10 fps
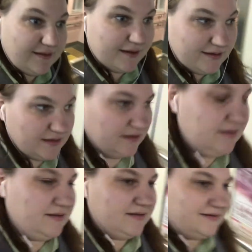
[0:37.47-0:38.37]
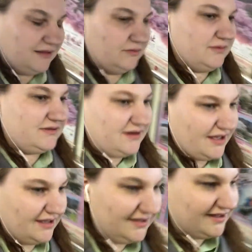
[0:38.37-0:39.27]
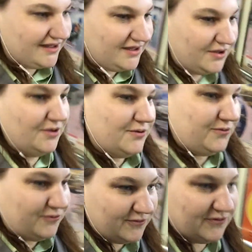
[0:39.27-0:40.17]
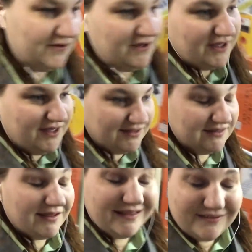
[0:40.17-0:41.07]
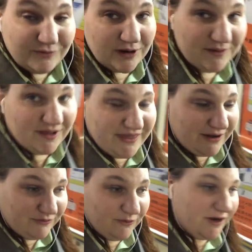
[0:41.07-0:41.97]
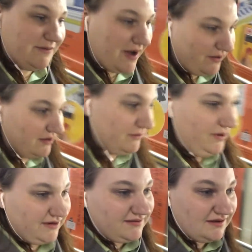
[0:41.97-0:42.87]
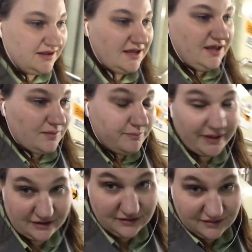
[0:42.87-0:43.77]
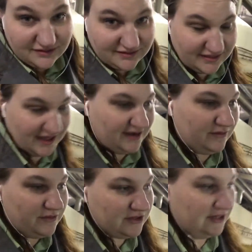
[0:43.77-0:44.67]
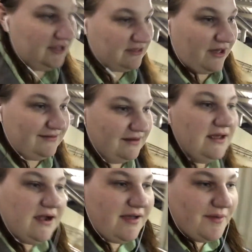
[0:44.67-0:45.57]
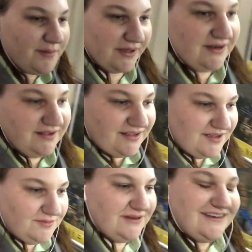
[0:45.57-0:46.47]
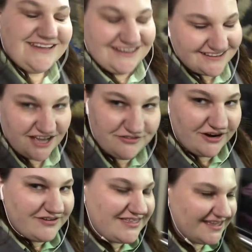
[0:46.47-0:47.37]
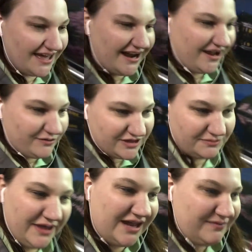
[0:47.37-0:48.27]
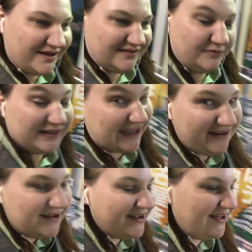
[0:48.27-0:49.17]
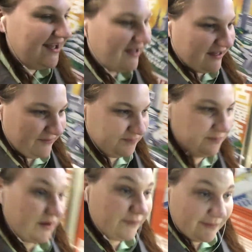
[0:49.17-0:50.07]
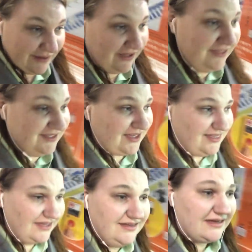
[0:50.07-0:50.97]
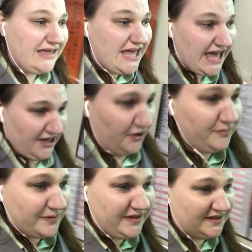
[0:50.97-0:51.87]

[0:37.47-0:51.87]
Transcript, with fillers: done, done with today. Whew. The lesson went, uh, that I was worried about went better than originally thought, but we didn't get to cover everything that I originally planned because he was late. Um, but it went well, I think, I hope.